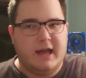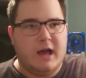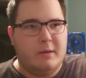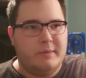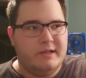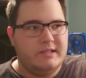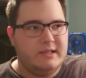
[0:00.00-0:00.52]

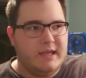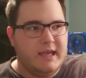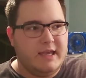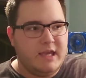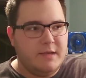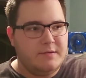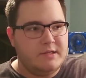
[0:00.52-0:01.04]
It
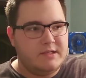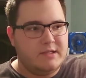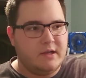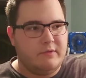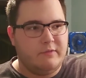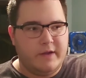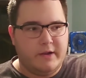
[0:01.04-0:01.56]
keeps
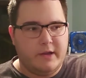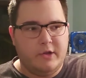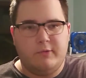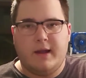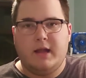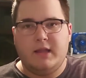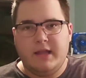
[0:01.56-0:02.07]
itself very
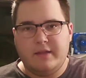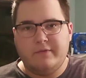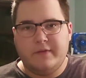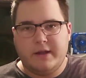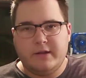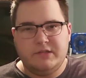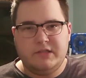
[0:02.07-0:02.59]
grounded and
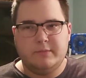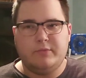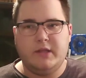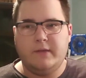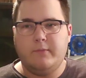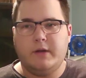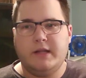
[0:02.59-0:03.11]
very simple
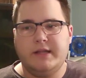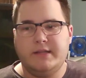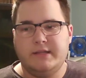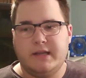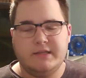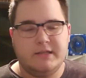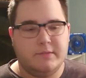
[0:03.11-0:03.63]
in what it
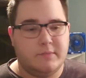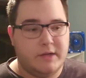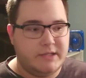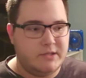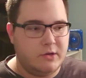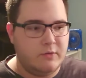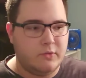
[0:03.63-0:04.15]
does and what
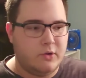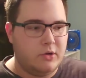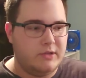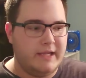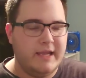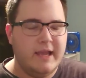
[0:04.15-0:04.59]
its overall